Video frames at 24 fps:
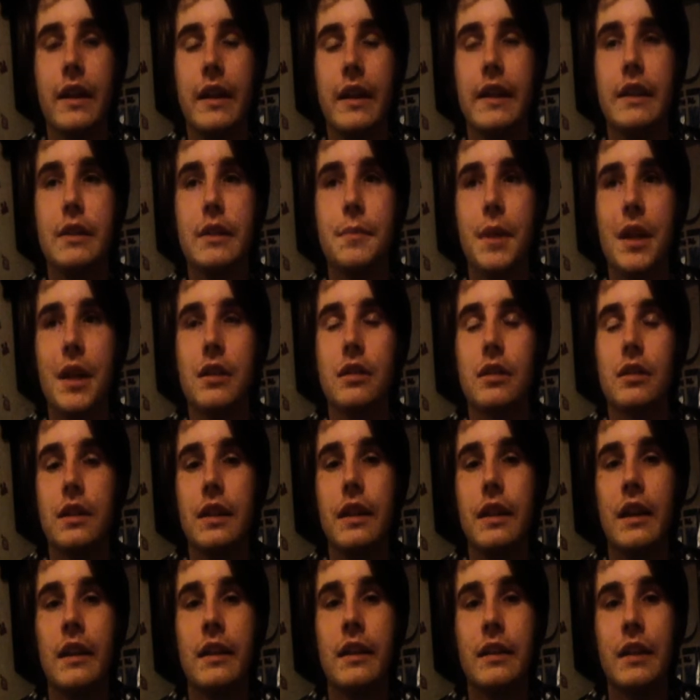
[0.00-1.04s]
He's
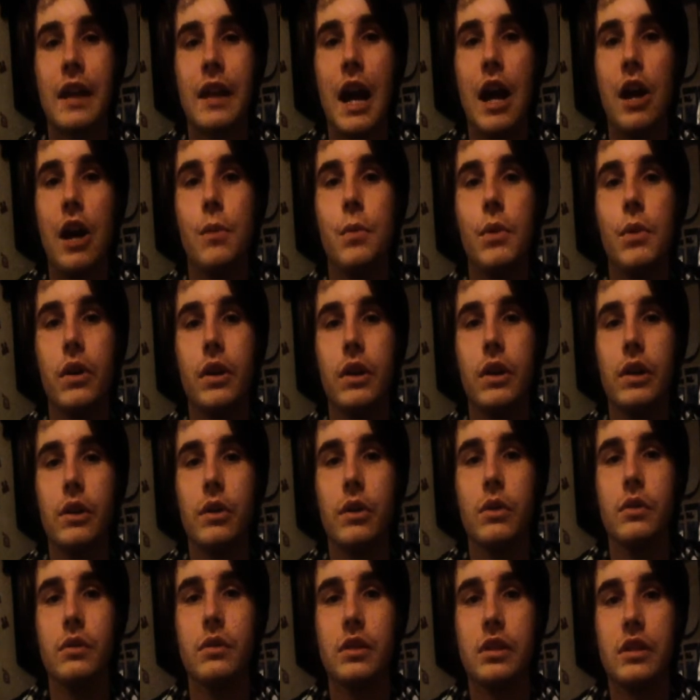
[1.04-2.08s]
basically a cowboy
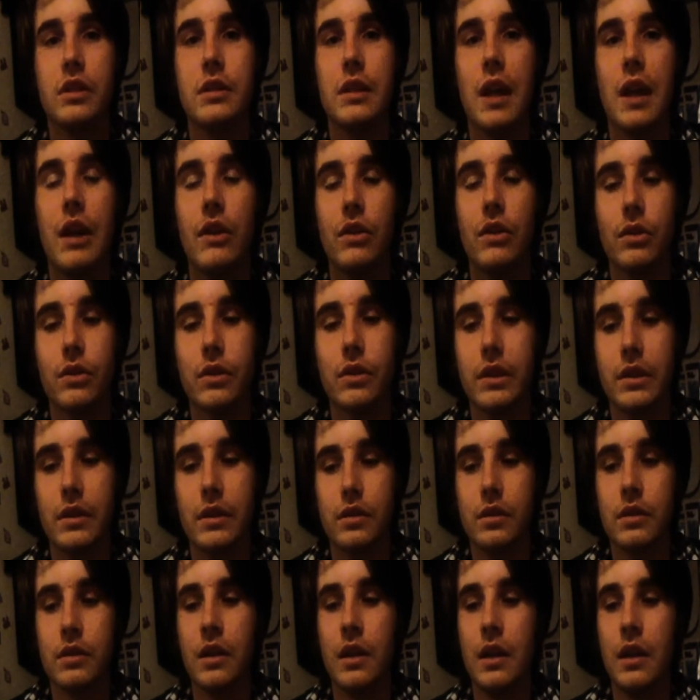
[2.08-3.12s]
on
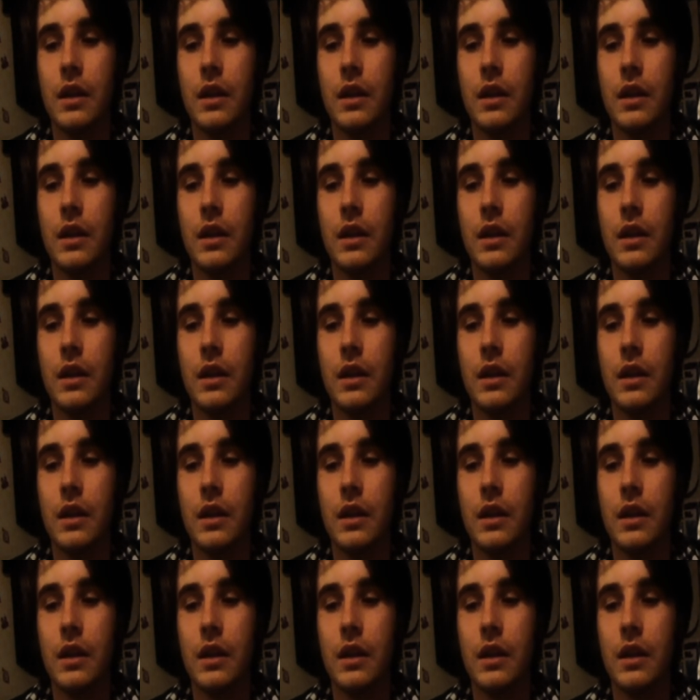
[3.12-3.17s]
steroids.